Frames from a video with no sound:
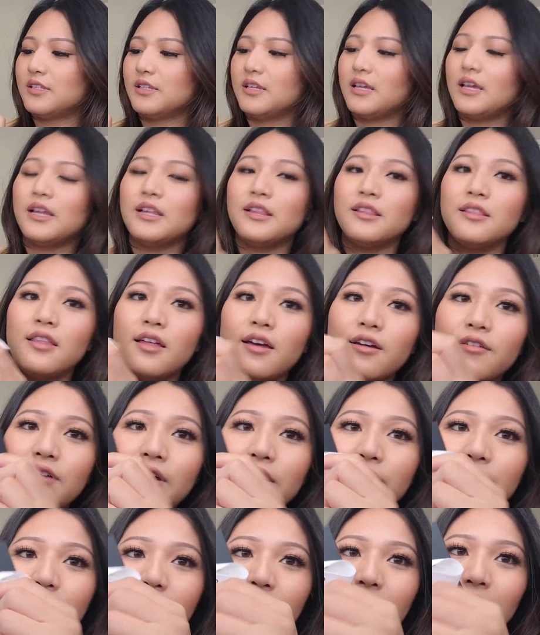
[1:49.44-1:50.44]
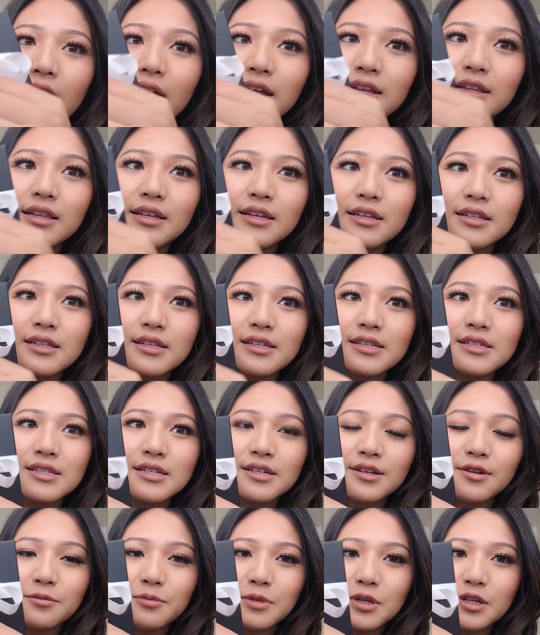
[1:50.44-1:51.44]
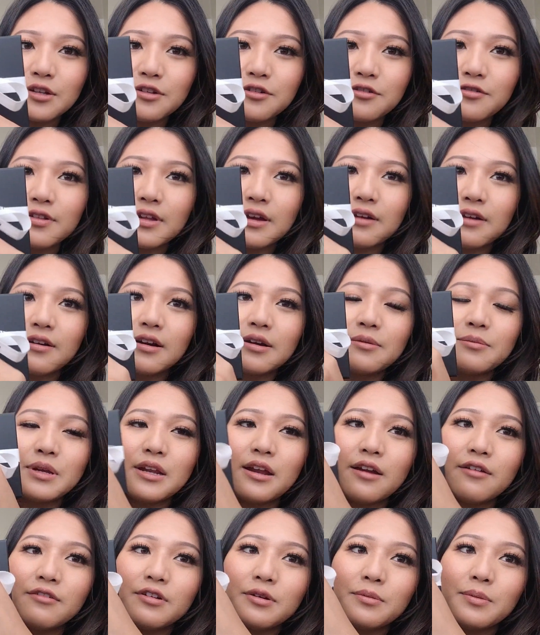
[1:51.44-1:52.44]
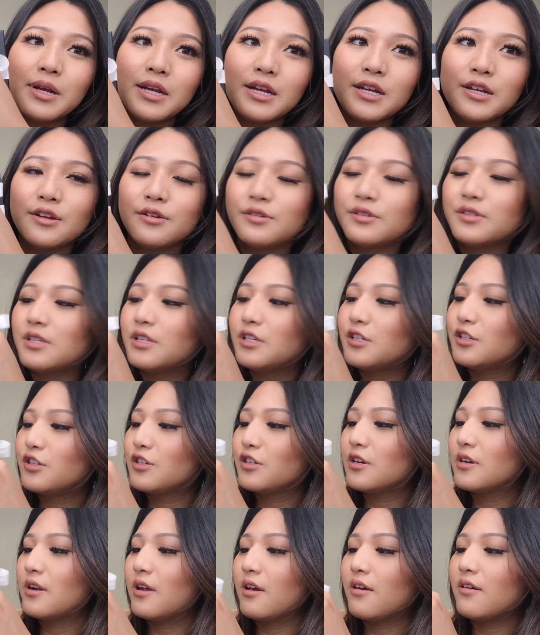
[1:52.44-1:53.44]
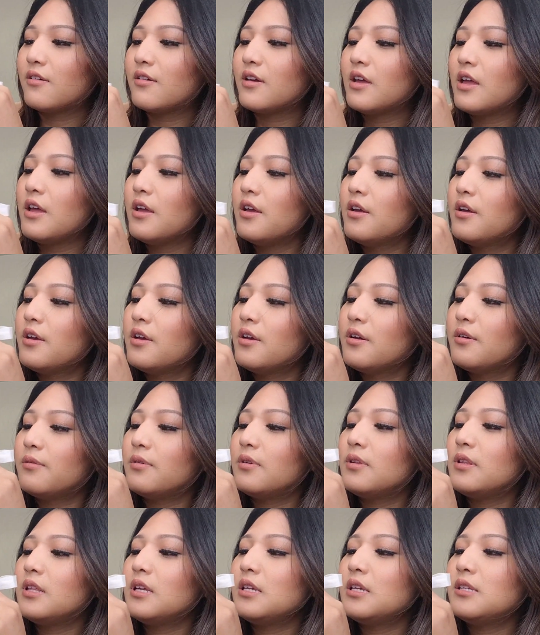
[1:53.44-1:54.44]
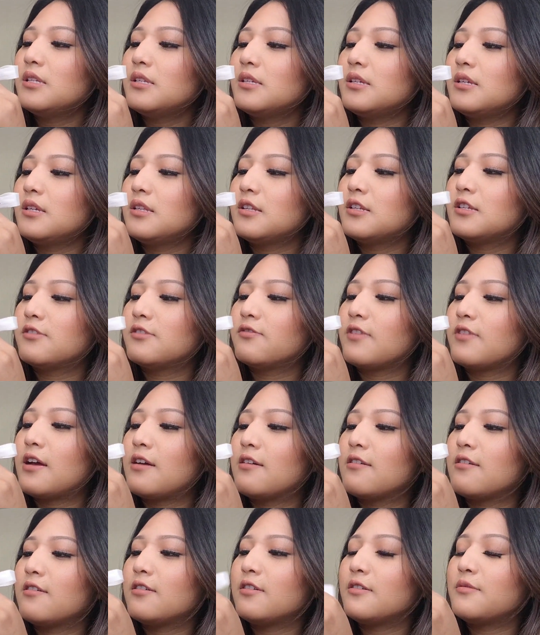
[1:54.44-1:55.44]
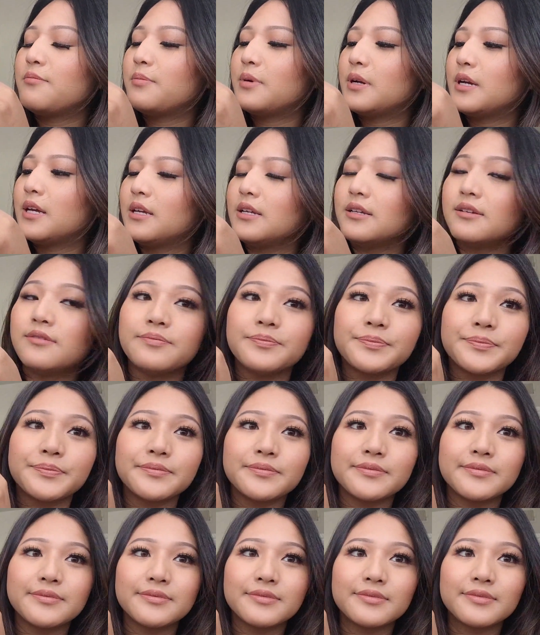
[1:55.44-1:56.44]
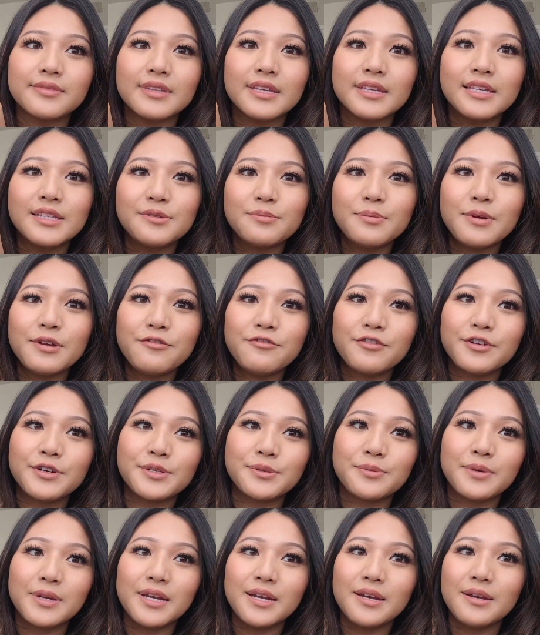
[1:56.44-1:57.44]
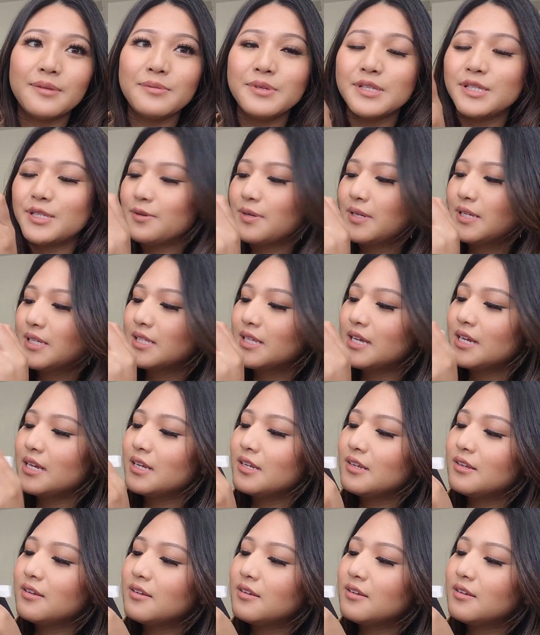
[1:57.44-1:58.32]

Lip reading: I love how they add like this camellia flower. I mean, everybody knows it's Chanel when they see this flower, but it's my first one and I'm so excited.